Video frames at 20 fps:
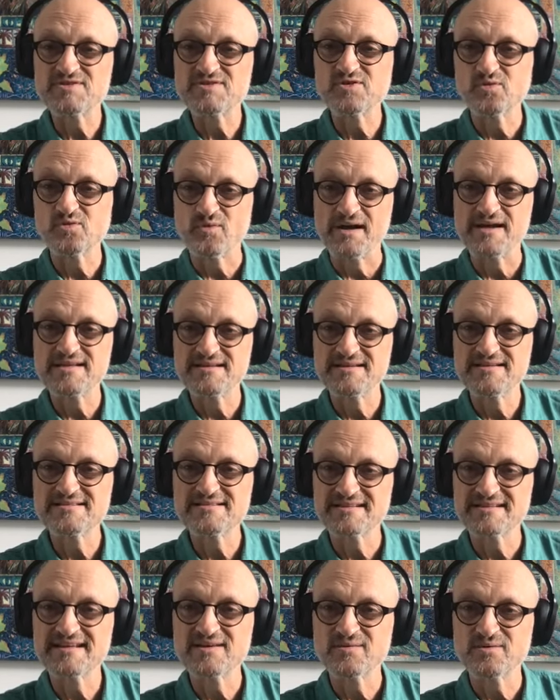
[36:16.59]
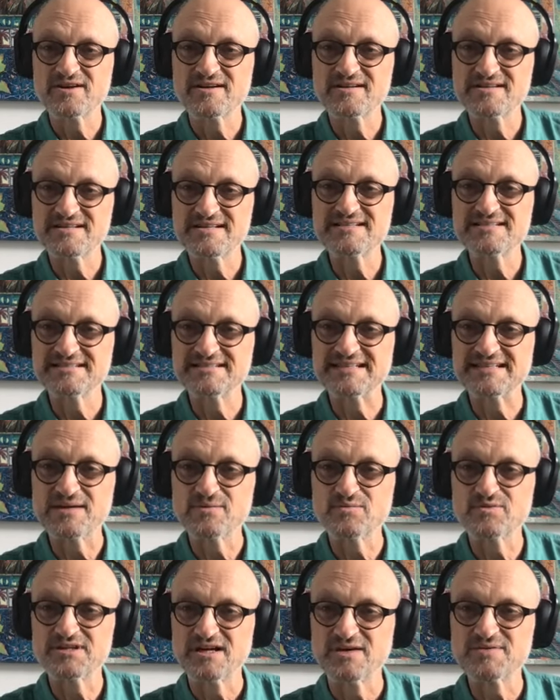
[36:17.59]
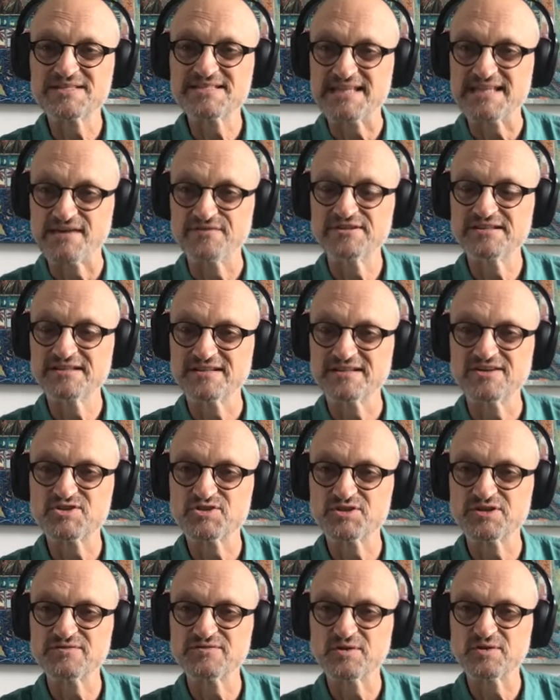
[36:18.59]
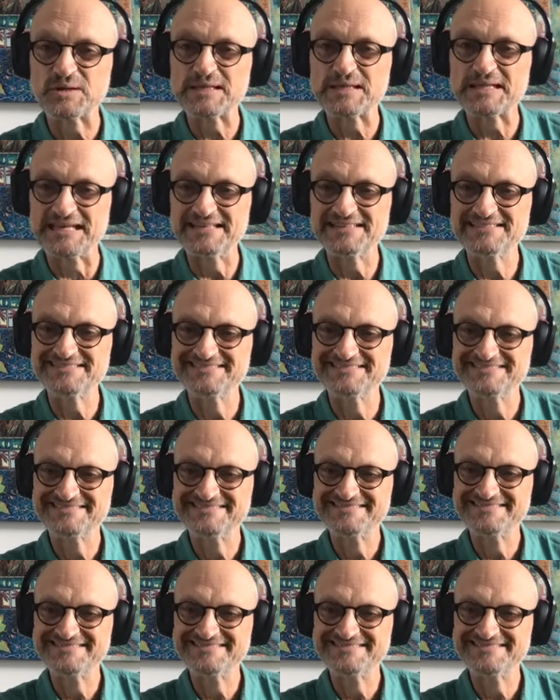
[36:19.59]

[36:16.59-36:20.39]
I'm still waiting to get what I didn't get when I was seven and I should have got it then.